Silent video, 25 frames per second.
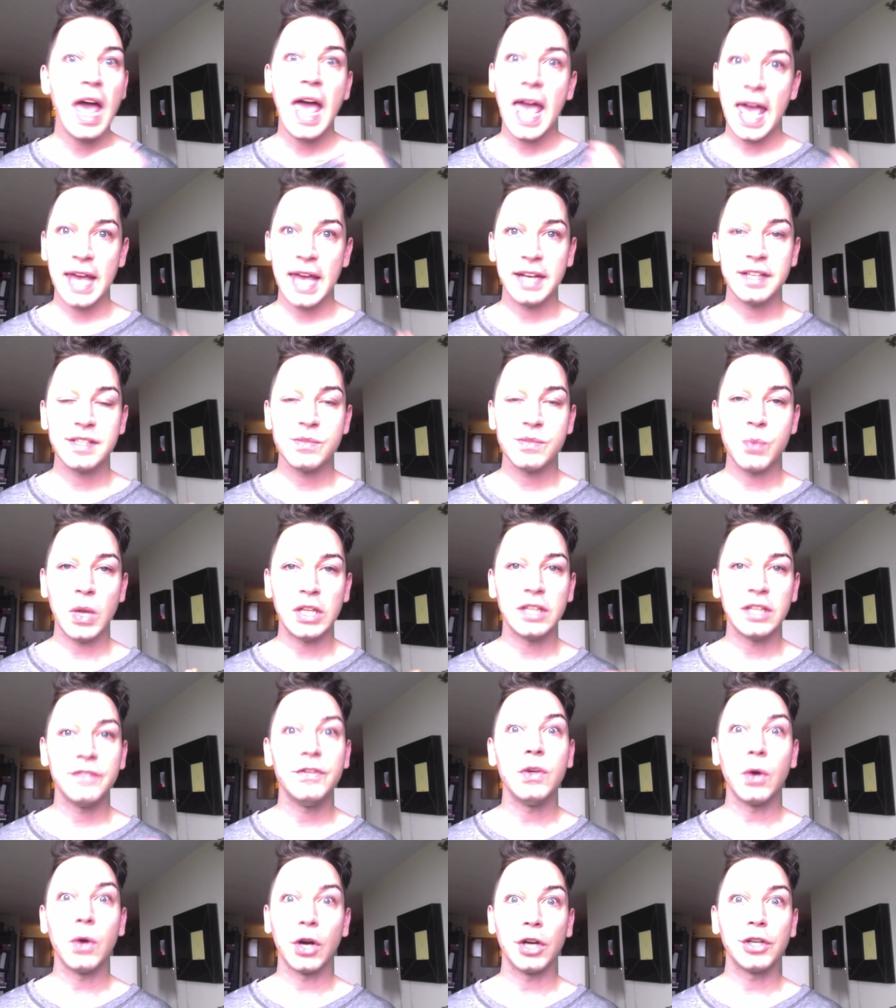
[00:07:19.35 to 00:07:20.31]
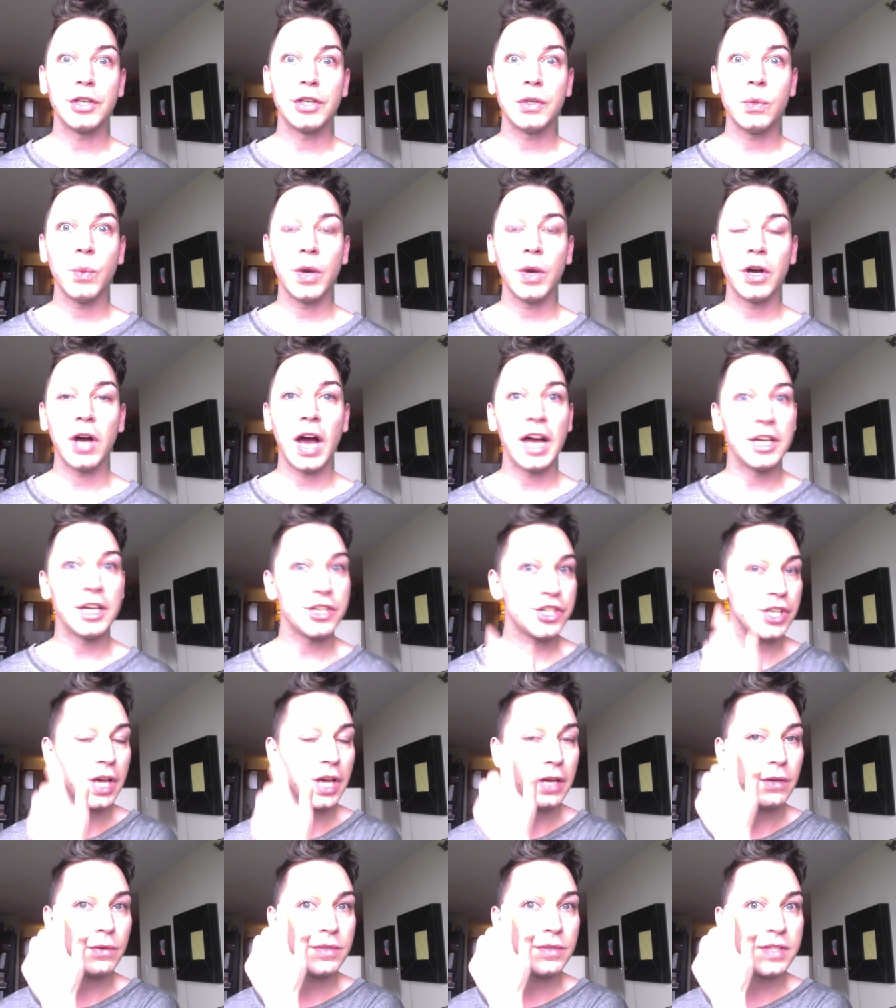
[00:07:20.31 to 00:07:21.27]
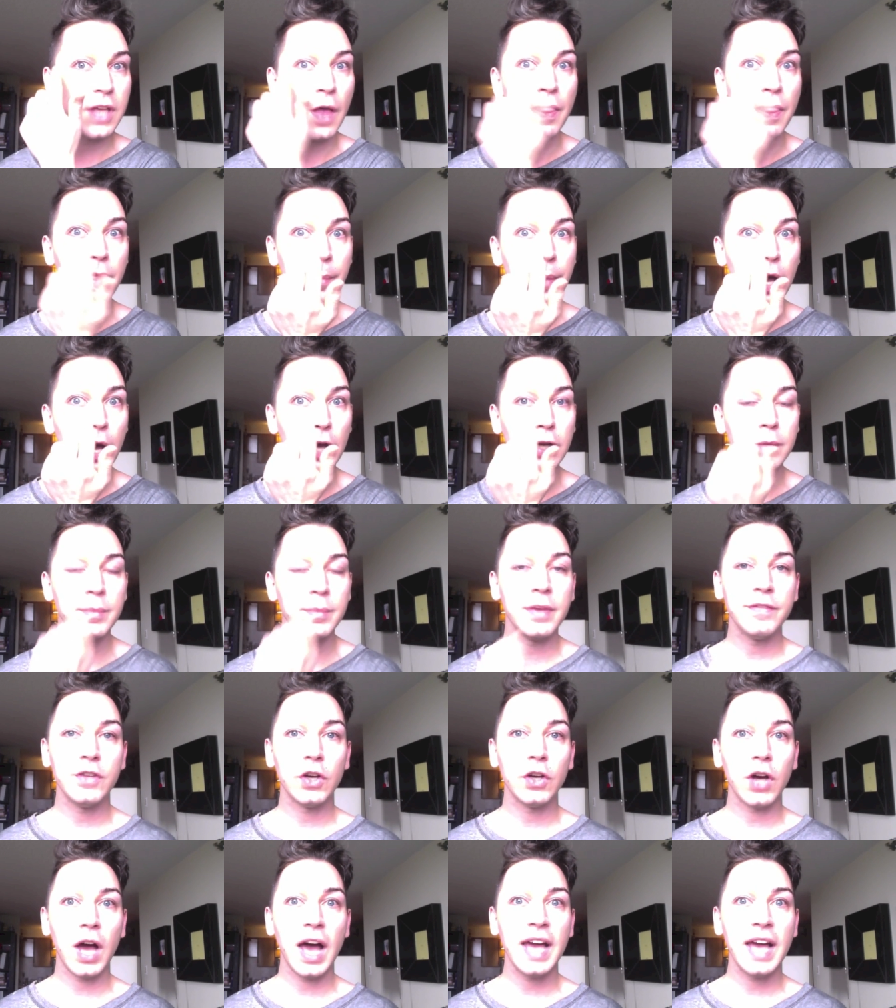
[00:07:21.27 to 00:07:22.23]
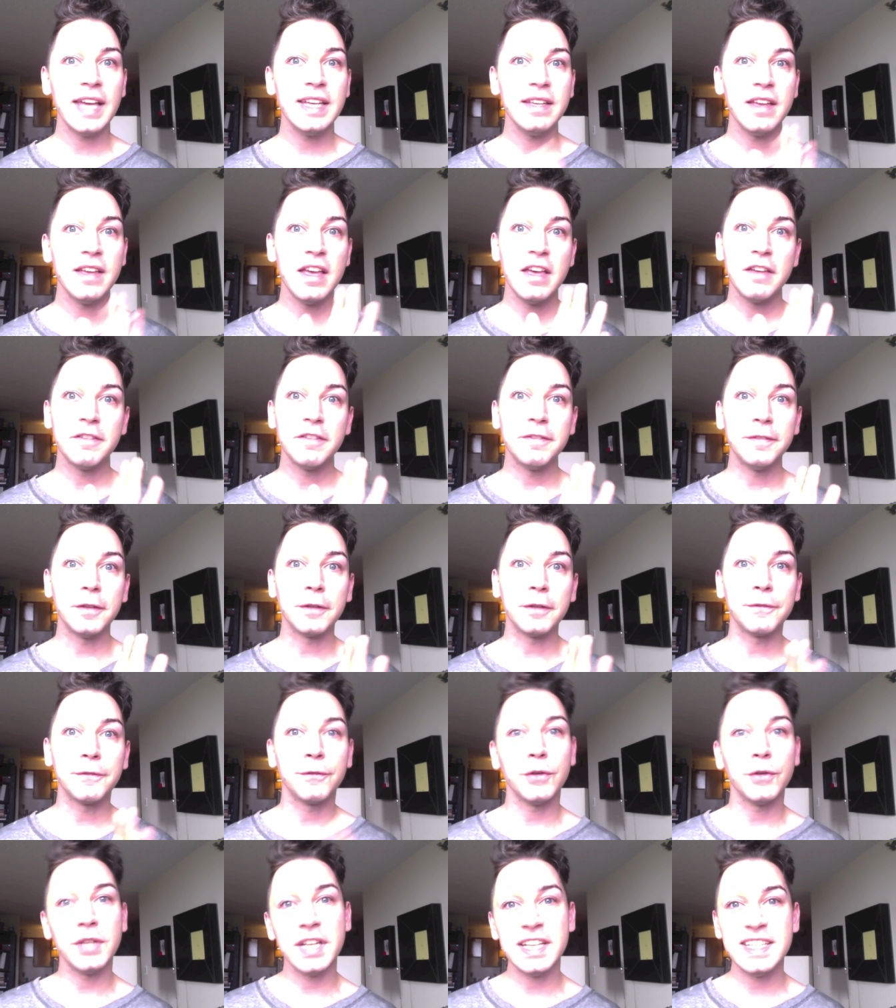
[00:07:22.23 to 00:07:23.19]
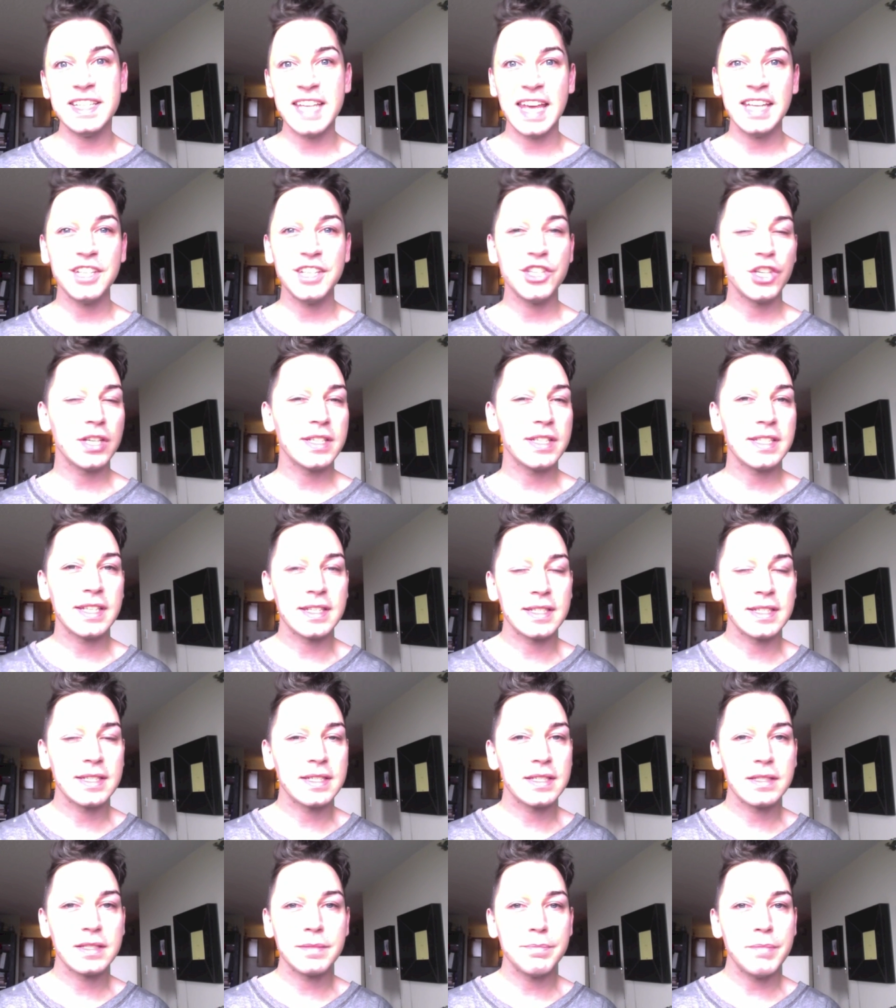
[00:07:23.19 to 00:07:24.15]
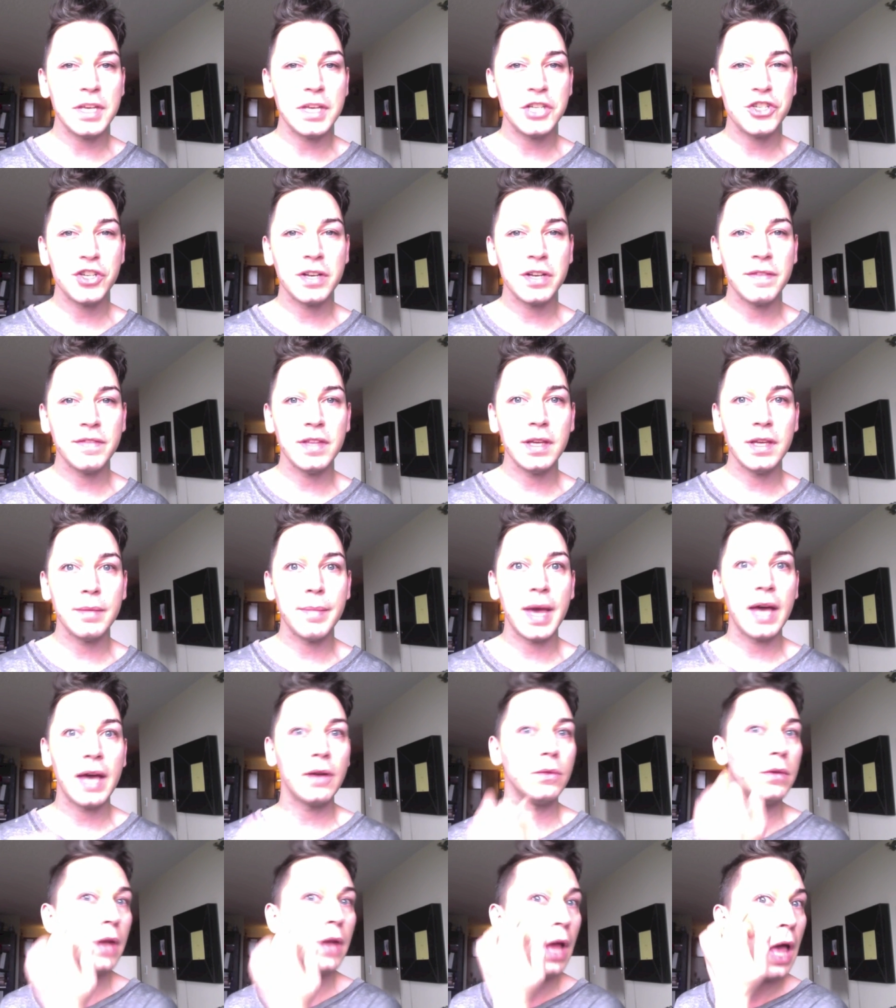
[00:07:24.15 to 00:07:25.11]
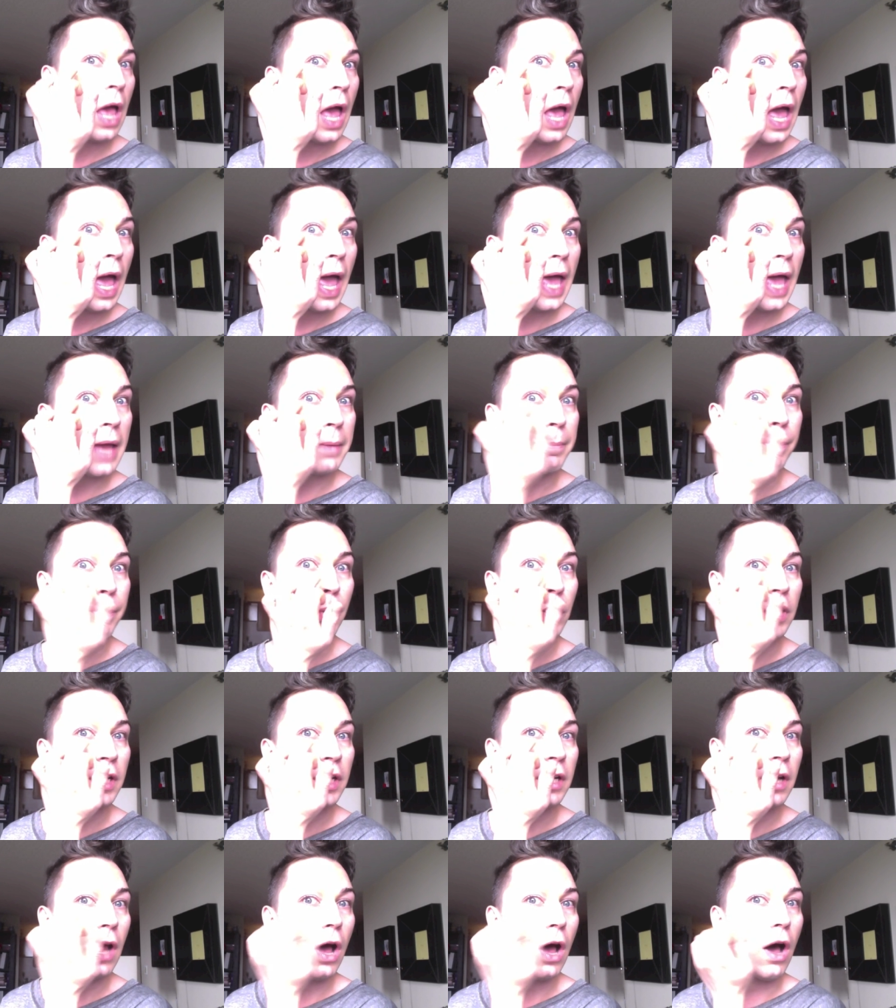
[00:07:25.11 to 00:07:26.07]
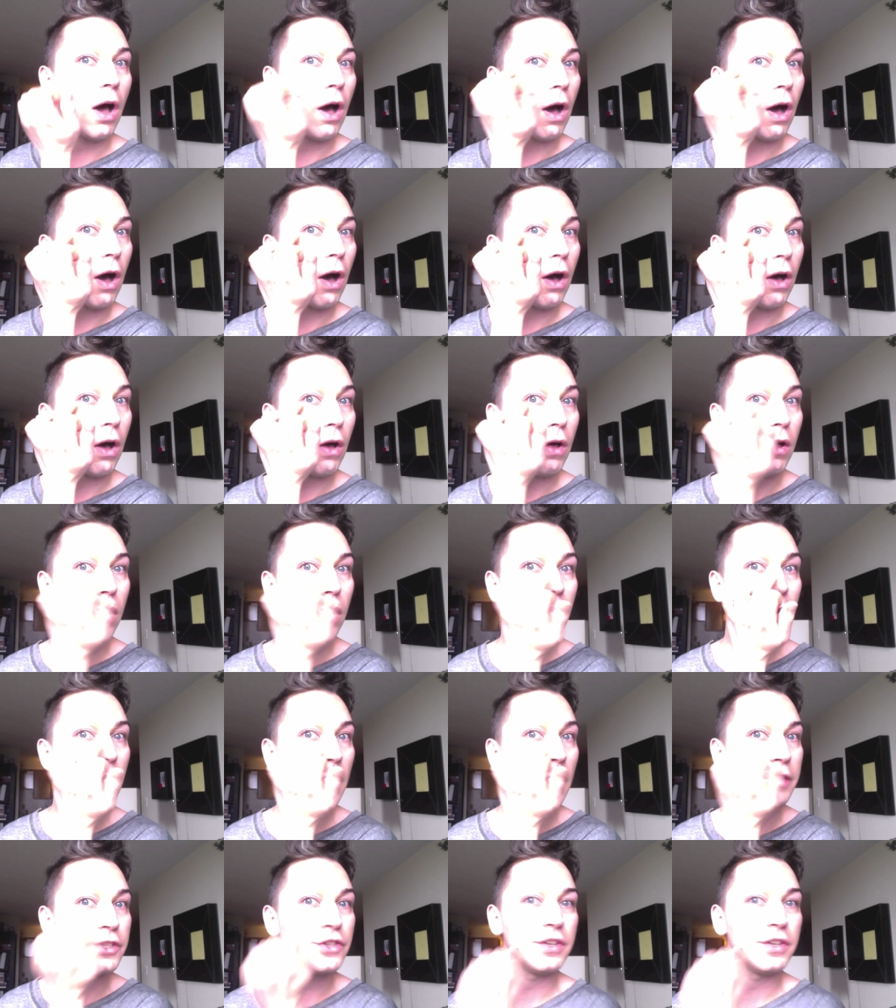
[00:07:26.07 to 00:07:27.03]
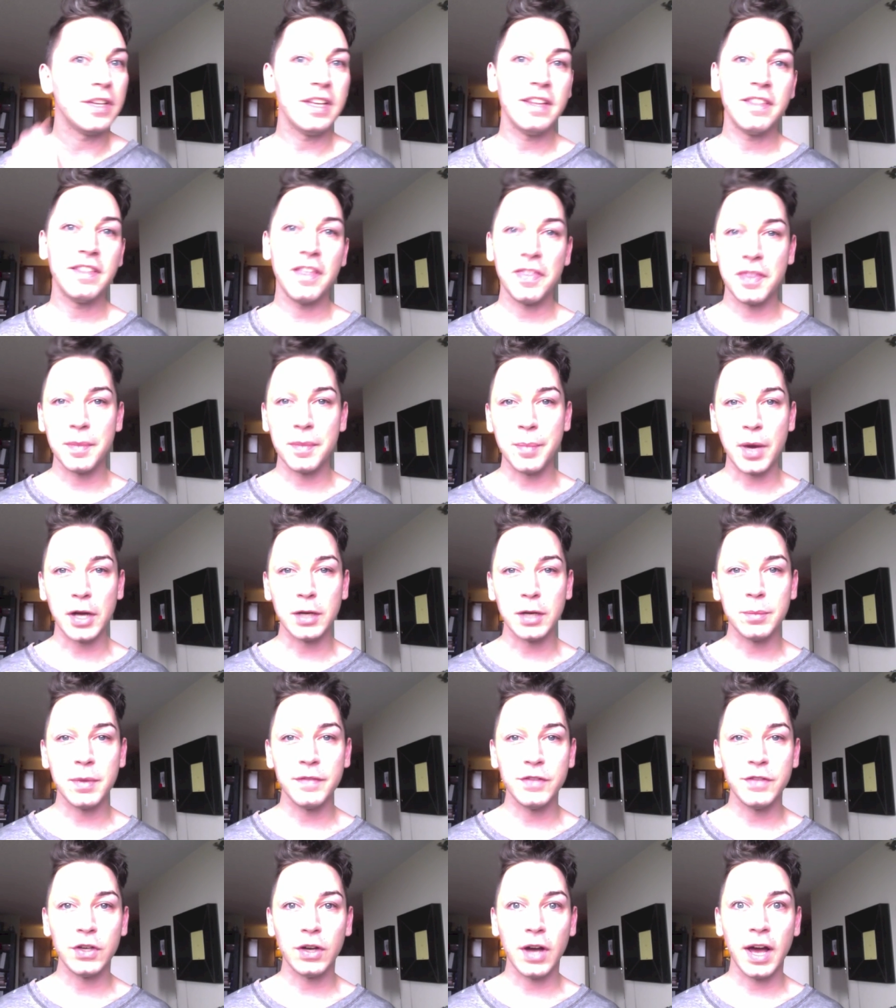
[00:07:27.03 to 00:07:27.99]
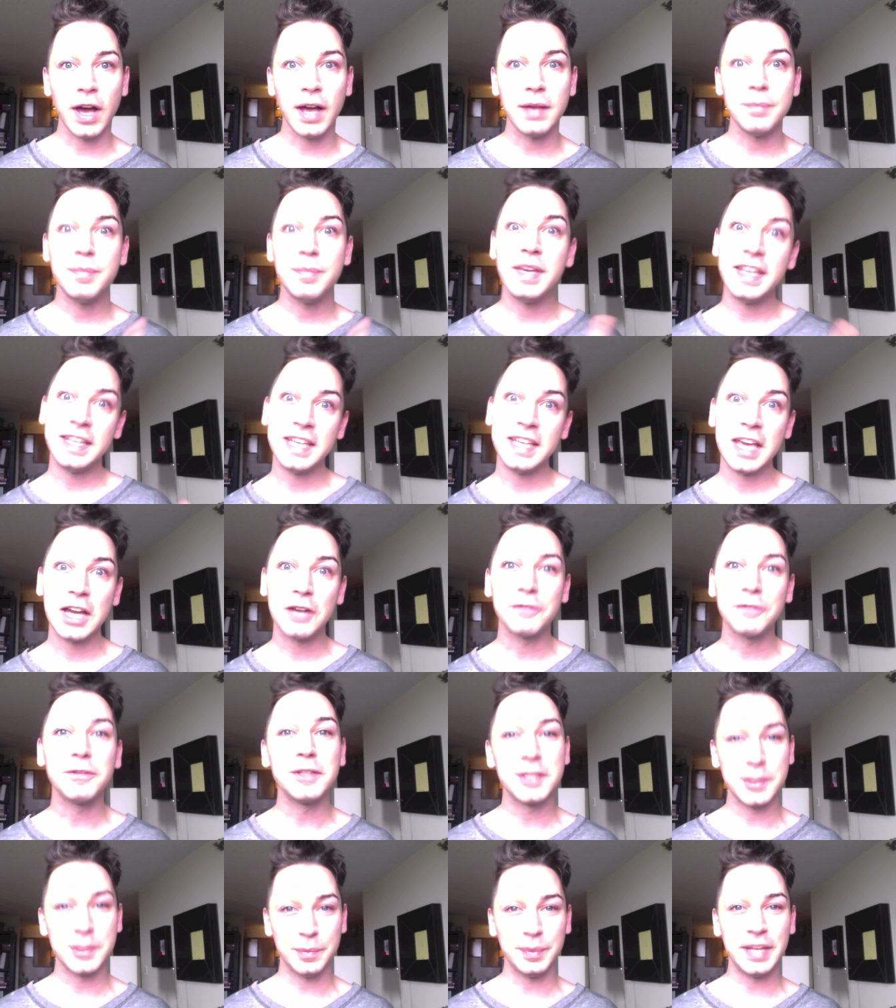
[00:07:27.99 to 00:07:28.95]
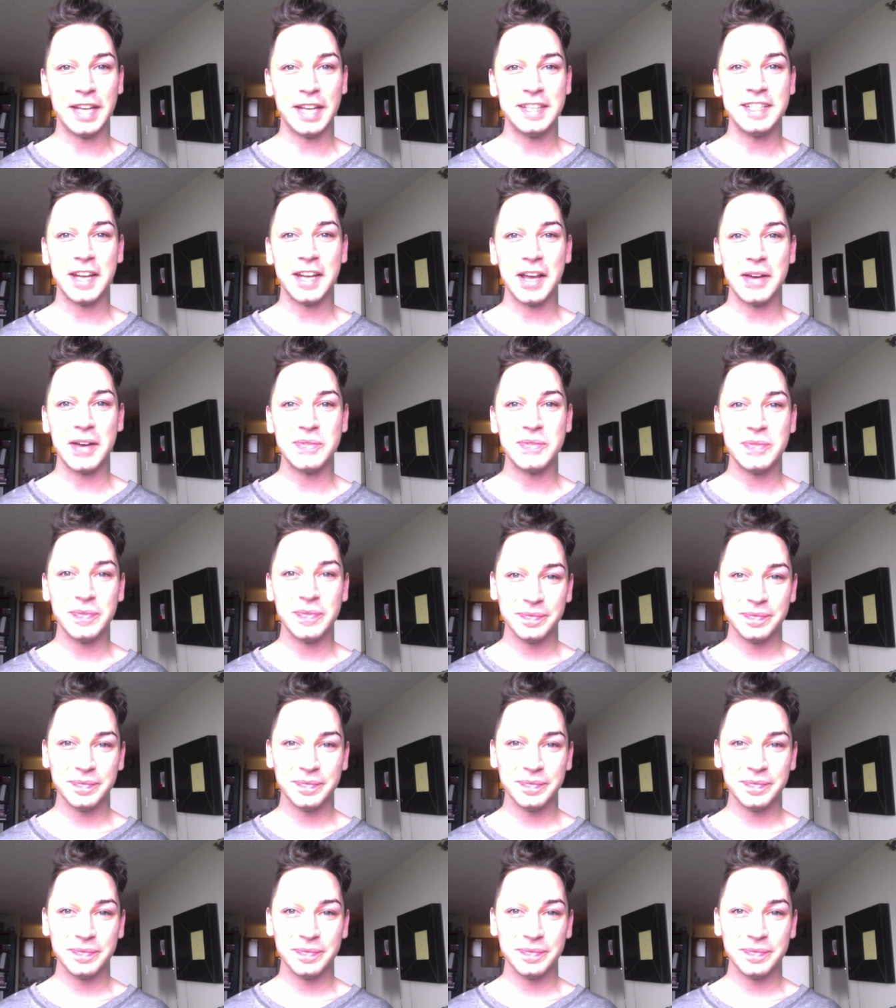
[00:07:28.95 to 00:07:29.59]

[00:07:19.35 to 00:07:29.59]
And as well, if you are going to wear eyeshadows on the bottom of your eye, feel free to take just a smidgen of the amount and put it all underneath the bottom of your eye, being careful to blend it out.